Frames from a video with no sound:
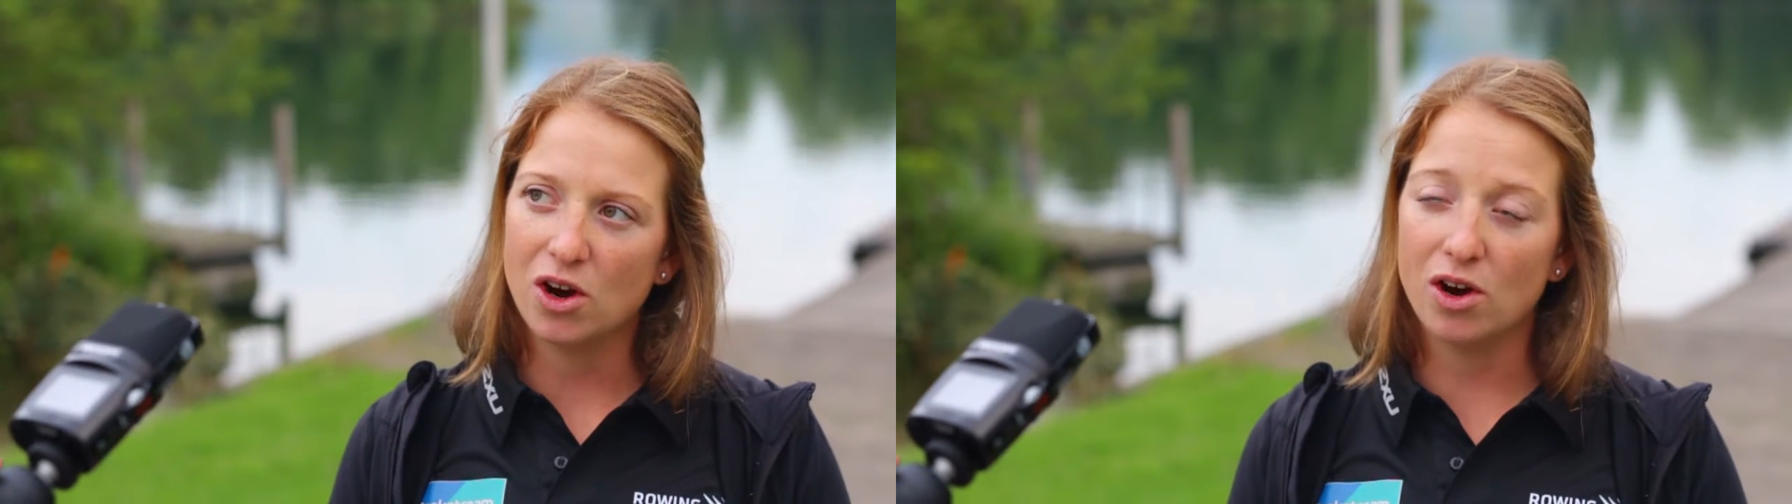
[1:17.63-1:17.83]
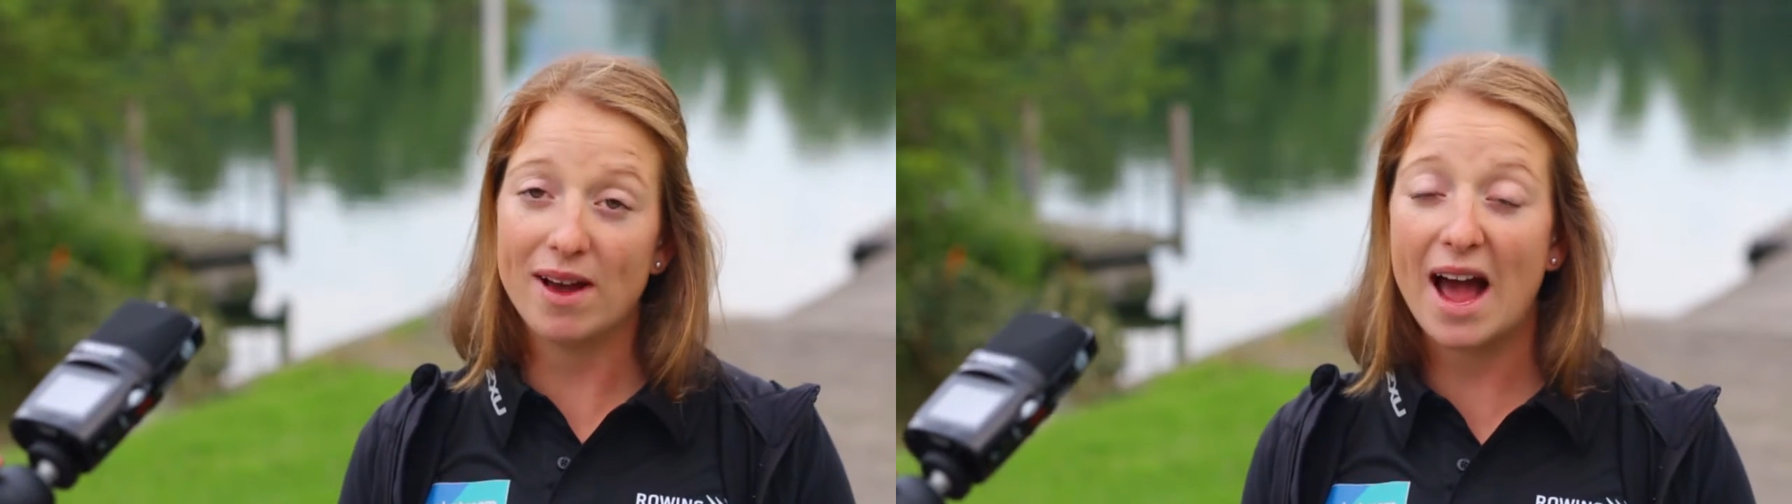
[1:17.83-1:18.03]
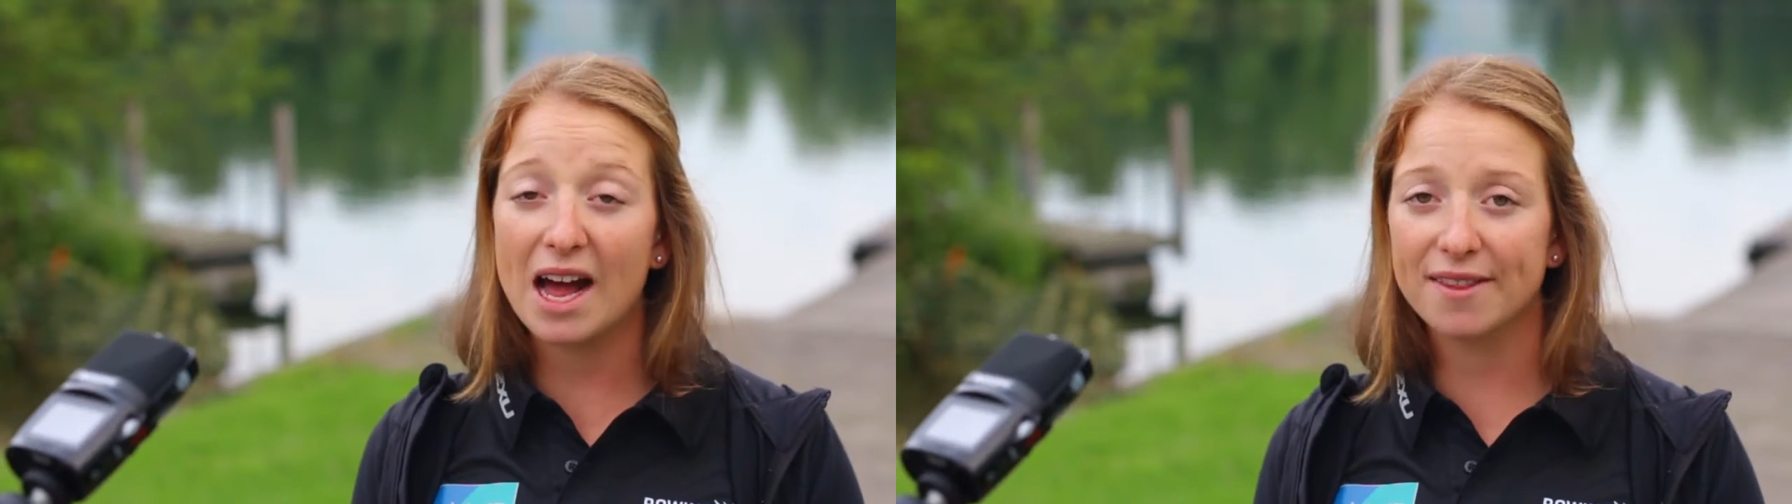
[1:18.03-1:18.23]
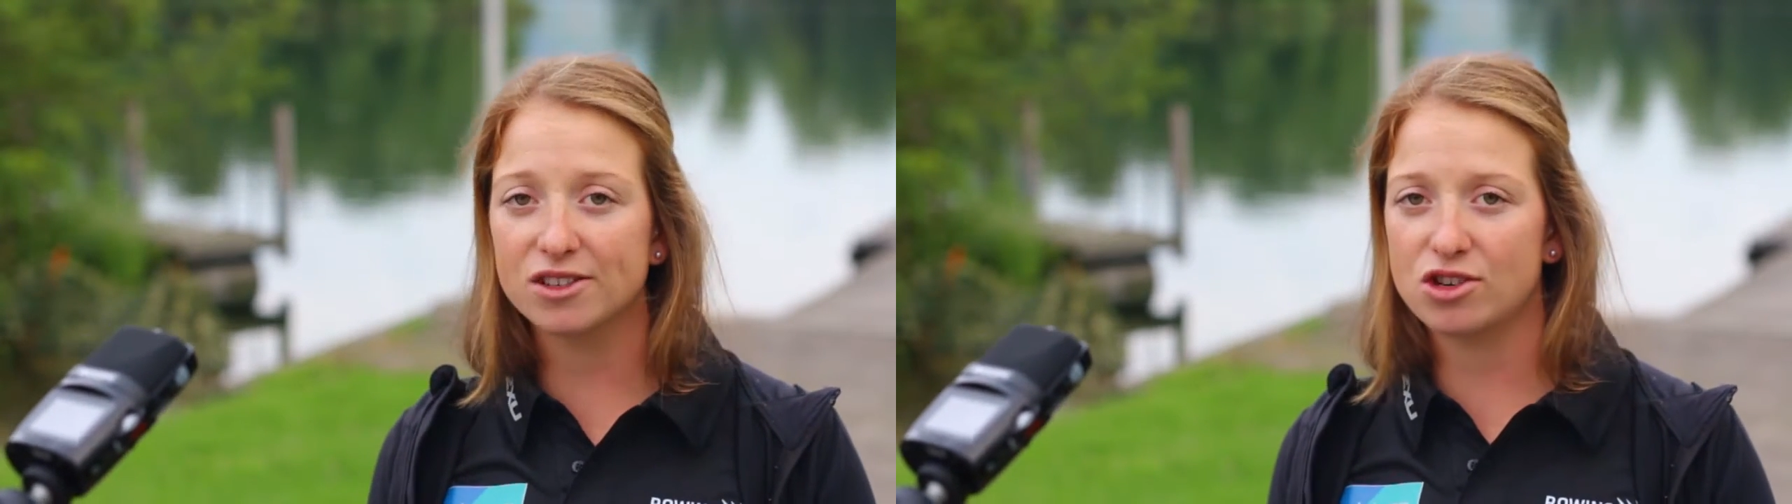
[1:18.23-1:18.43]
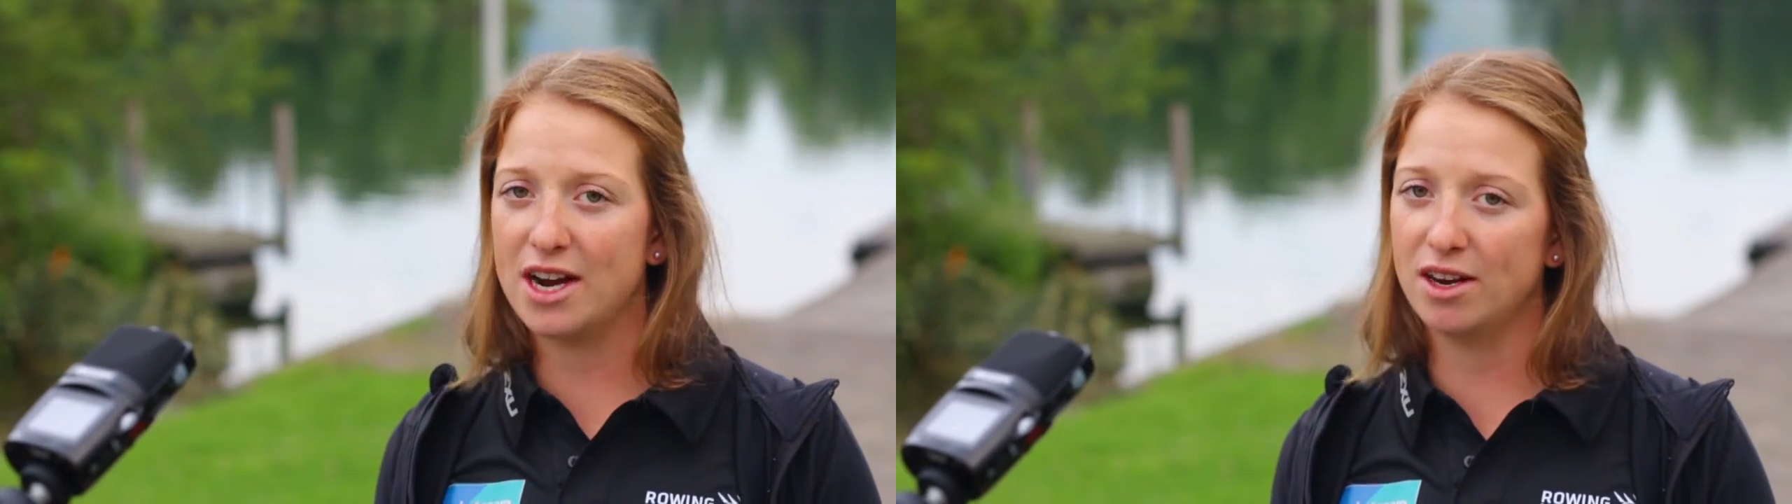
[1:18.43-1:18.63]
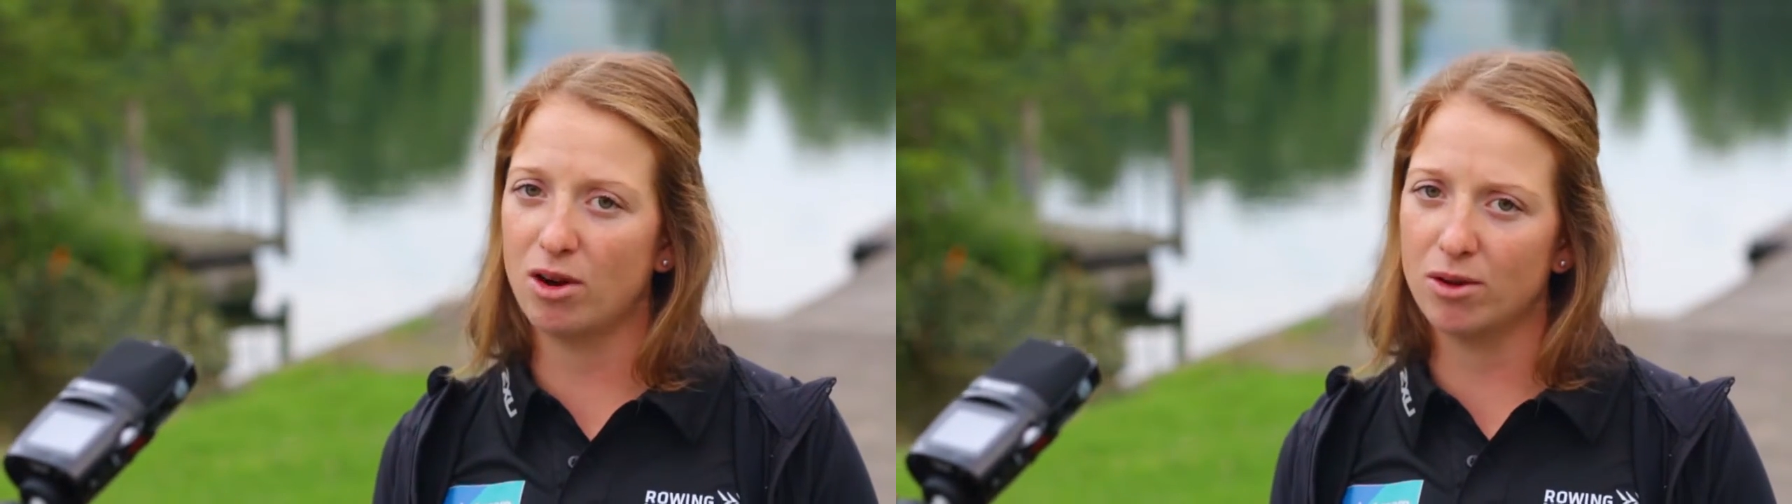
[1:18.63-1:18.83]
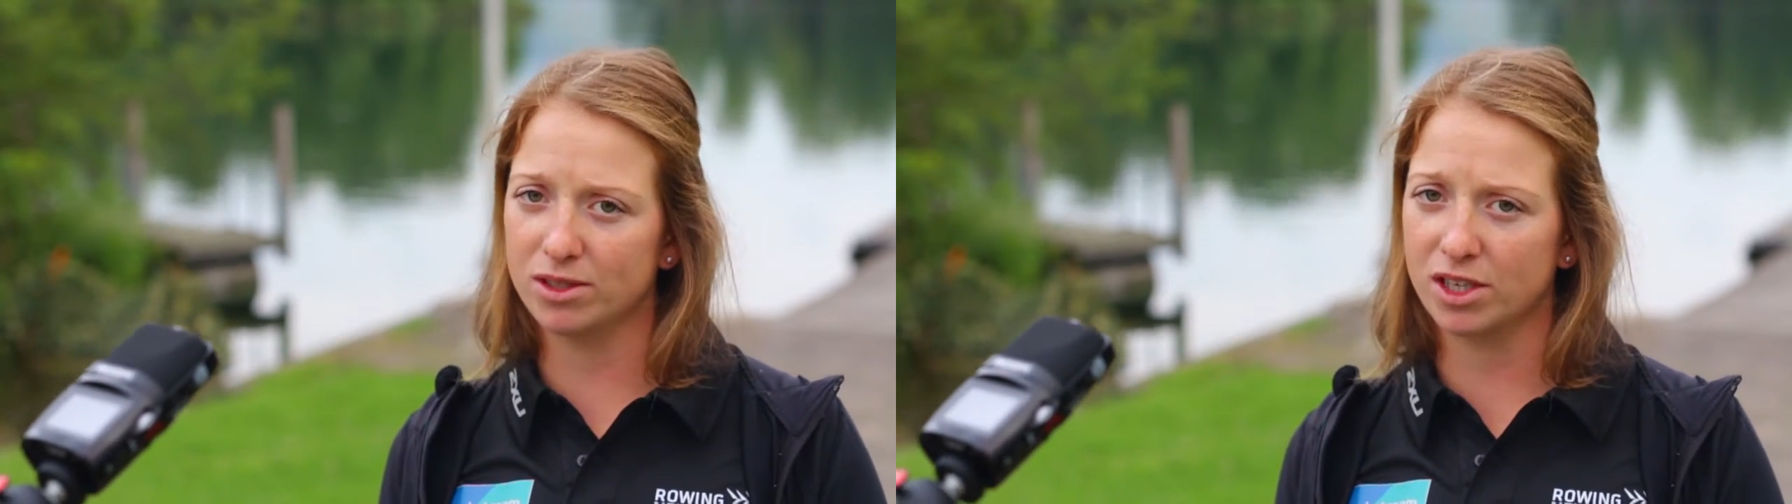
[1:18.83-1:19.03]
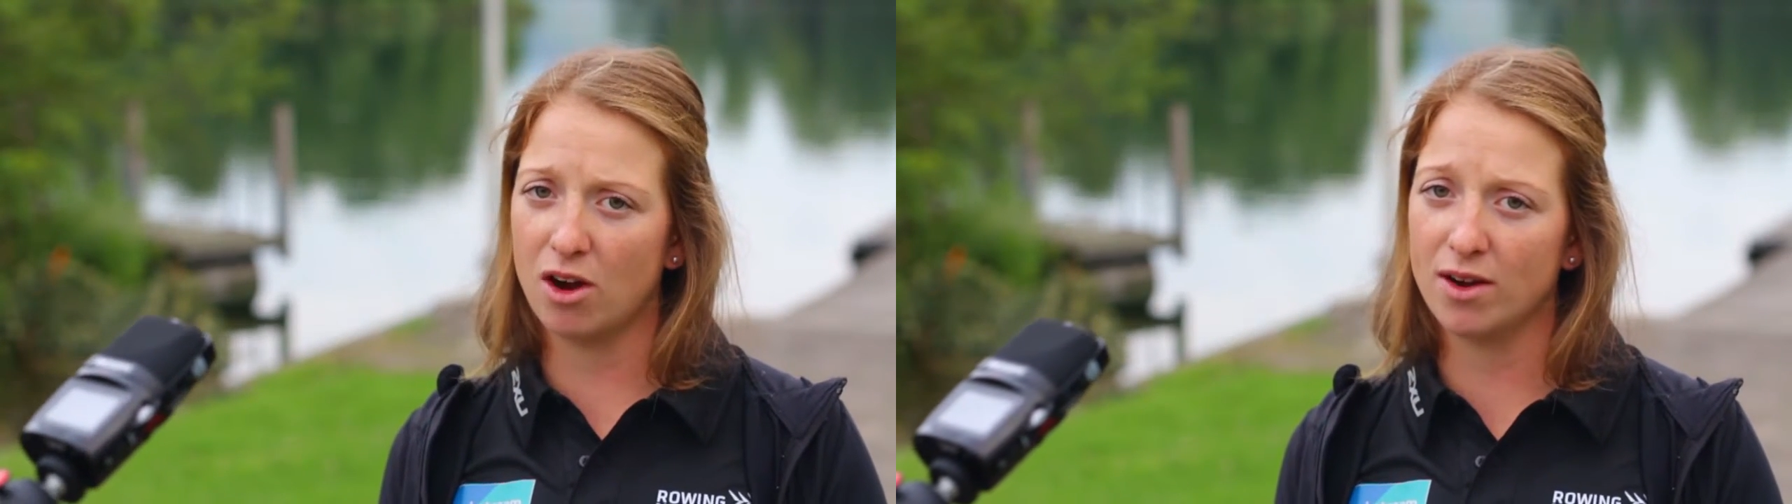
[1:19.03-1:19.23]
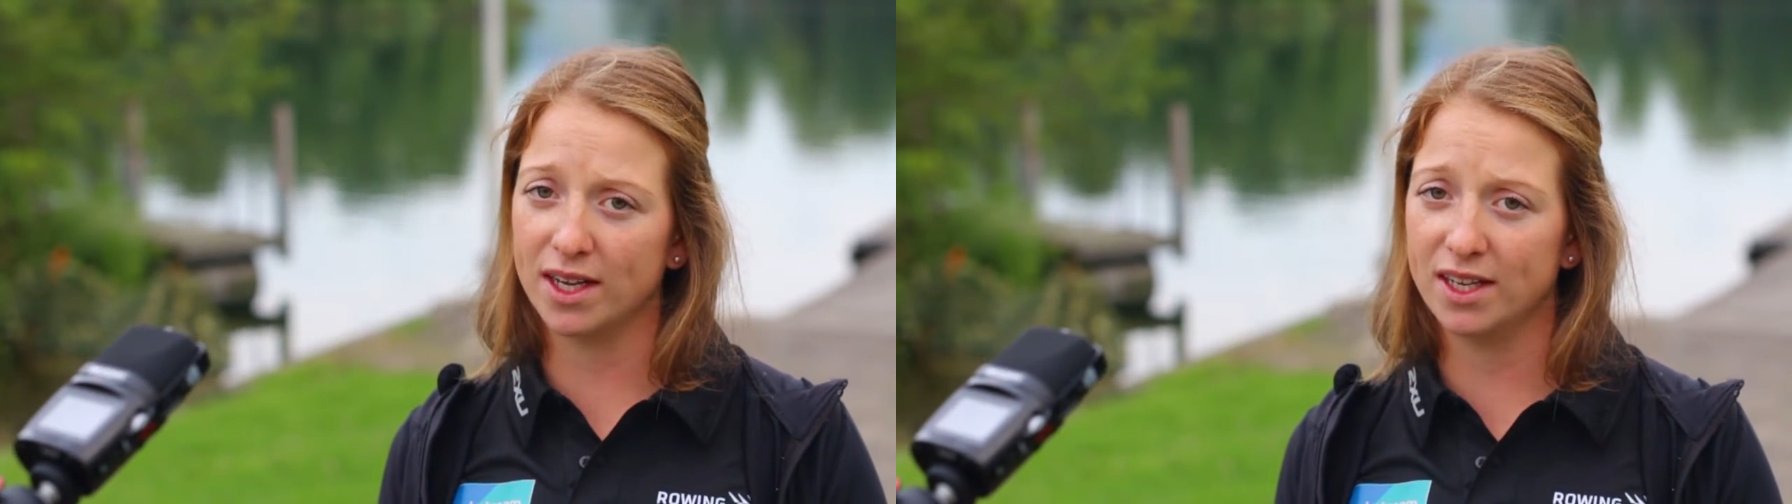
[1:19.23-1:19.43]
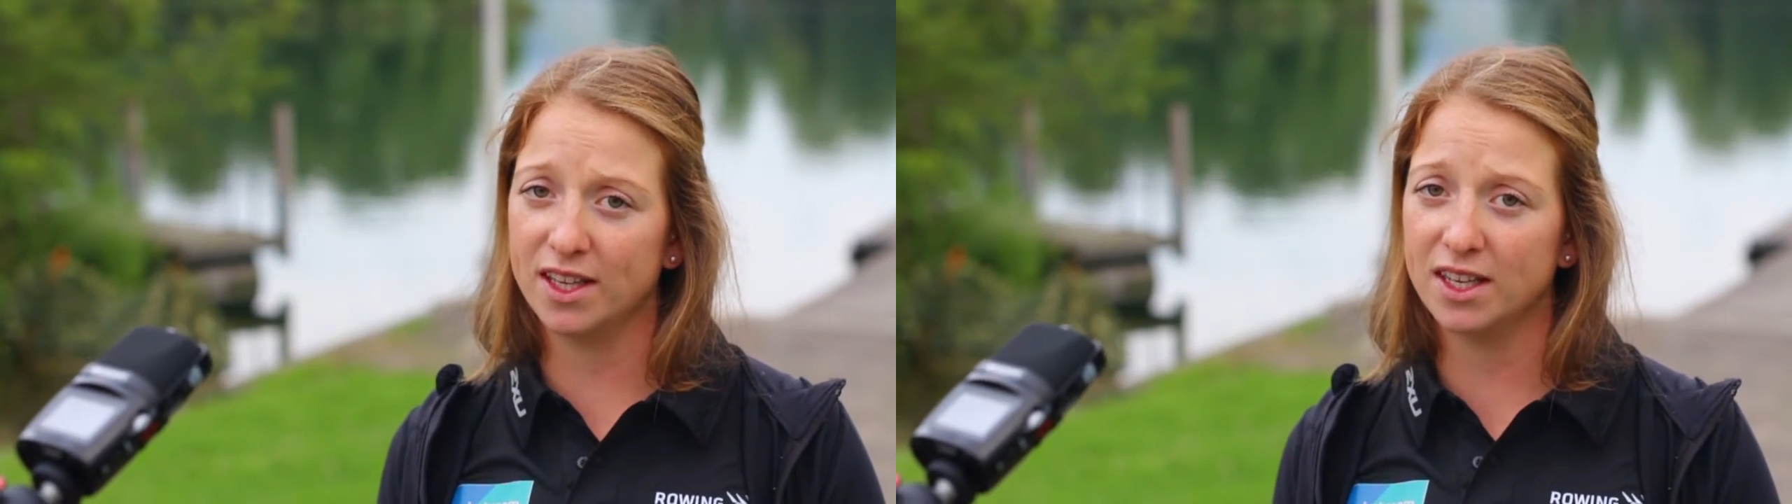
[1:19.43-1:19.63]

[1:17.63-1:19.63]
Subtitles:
of how the training role is going, and